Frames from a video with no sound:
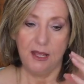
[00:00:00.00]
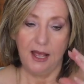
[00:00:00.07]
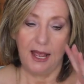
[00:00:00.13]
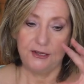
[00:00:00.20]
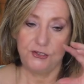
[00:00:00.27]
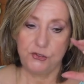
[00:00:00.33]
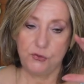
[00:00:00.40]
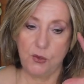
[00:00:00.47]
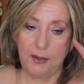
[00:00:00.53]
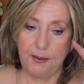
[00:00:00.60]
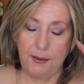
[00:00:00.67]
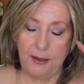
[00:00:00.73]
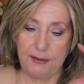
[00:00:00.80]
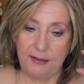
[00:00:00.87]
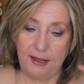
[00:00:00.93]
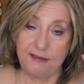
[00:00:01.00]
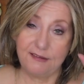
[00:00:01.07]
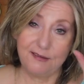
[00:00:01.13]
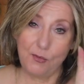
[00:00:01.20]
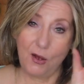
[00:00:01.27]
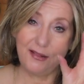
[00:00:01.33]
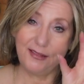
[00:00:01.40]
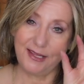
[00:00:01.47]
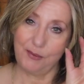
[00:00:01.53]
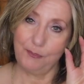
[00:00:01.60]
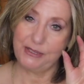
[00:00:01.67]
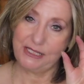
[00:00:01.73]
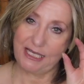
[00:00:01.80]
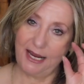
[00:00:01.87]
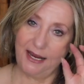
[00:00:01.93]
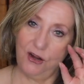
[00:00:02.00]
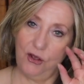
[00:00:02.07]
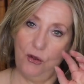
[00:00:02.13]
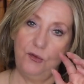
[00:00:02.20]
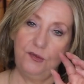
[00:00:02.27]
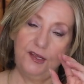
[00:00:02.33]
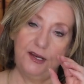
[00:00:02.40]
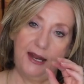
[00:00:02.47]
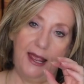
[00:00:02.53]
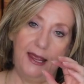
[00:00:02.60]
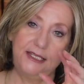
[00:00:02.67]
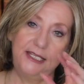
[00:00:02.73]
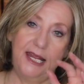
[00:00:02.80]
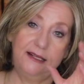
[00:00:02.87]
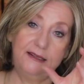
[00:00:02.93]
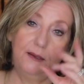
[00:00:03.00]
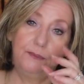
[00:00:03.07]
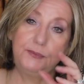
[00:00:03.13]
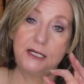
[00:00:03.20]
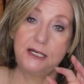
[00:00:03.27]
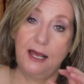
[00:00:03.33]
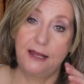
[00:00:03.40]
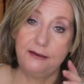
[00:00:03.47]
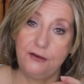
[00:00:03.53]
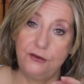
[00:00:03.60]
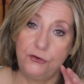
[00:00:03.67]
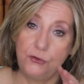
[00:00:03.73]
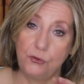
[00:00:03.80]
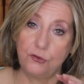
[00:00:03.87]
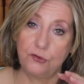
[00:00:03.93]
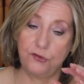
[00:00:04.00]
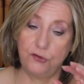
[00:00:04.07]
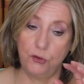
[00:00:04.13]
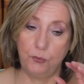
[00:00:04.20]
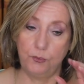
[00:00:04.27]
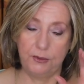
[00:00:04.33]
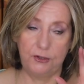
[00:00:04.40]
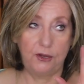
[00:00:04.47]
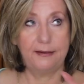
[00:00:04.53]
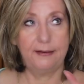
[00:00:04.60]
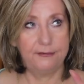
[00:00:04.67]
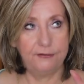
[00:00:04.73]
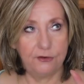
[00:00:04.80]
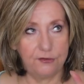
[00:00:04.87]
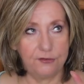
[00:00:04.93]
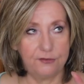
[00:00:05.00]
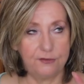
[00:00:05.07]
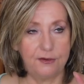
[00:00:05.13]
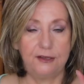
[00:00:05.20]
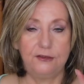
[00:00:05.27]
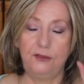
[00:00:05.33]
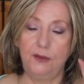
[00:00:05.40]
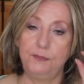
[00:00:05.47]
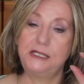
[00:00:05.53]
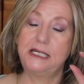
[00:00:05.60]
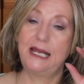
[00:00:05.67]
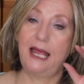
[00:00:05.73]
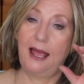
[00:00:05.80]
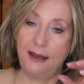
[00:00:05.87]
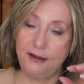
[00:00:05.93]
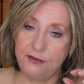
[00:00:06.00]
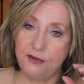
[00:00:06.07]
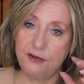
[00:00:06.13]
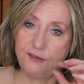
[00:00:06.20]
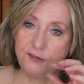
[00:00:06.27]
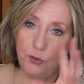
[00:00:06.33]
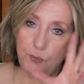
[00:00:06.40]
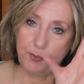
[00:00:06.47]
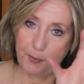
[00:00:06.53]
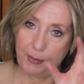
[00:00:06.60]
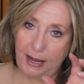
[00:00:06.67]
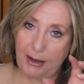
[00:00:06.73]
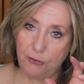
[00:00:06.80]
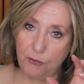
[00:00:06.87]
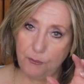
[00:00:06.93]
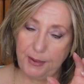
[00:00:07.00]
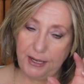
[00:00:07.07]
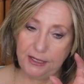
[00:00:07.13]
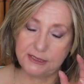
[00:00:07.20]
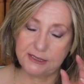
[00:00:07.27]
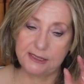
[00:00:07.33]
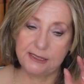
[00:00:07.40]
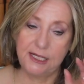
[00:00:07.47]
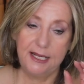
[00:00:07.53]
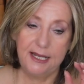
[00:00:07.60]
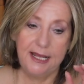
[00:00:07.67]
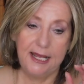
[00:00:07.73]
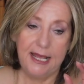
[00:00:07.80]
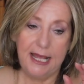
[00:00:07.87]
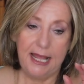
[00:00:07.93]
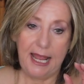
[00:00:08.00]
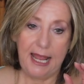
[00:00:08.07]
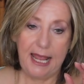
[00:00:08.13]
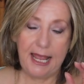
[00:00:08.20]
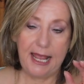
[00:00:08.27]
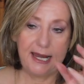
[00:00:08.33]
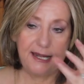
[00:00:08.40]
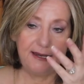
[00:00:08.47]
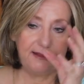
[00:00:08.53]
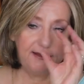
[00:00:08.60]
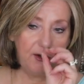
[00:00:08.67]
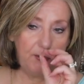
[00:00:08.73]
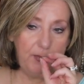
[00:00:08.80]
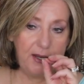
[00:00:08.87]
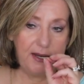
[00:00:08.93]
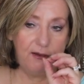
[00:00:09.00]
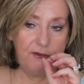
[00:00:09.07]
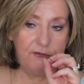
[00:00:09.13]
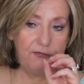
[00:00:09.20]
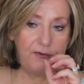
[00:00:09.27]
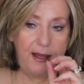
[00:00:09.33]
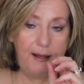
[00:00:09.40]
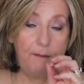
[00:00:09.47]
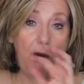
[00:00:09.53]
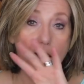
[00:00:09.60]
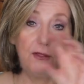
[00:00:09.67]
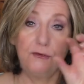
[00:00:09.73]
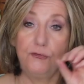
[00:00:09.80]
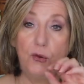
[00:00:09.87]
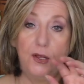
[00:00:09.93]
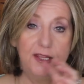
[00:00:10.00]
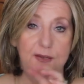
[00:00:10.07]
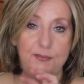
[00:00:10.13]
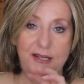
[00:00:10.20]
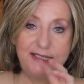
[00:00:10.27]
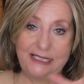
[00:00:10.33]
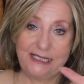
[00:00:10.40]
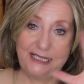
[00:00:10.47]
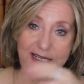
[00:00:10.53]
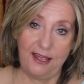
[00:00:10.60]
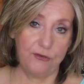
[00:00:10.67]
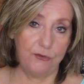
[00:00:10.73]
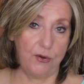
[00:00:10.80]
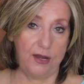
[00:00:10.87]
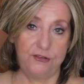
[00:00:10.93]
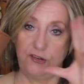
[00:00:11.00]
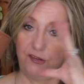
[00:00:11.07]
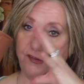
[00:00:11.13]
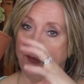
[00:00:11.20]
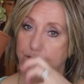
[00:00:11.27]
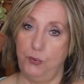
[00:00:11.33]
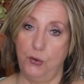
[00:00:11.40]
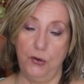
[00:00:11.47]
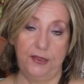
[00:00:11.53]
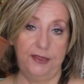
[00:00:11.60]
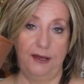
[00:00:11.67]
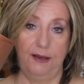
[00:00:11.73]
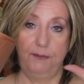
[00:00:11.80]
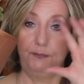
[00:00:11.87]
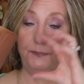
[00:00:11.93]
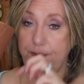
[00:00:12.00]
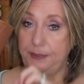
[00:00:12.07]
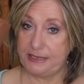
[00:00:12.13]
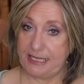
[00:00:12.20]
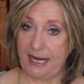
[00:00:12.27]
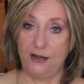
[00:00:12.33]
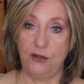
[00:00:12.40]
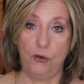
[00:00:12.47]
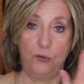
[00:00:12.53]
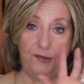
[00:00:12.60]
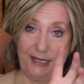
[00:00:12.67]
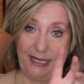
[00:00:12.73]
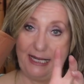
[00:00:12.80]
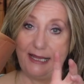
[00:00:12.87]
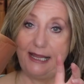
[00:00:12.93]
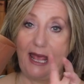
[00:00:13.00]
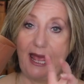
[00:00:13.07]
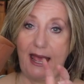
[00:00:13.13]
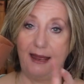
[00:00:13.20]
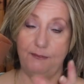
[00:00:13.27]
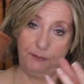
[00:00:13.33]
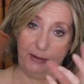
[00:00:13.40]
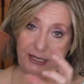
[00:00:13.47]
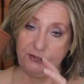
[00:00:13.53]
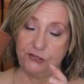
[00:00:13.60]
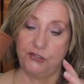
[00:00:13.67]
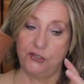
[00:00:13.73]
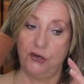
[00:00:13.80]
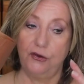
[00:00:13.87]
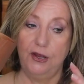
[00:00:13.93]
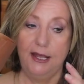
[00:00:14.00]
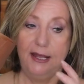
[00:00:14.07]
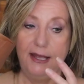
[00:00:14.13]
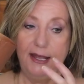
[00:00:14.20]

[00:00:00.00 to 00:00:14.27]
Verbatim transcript: I do a, uh, like small little potatoes and I take Lipton onion noodle soup, not onions, Lipton onion soup, the powder mix, and a little bit of uh, olive oil and mix it together and just put the potatoes in that mixture